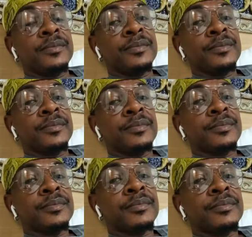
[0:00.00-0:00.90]

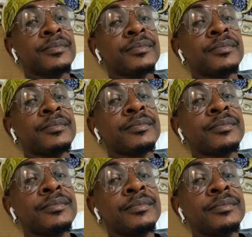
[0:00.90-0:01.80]

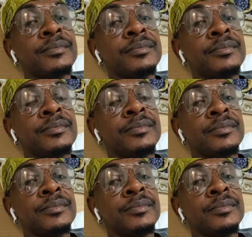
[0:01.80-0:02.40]
Nothing is said.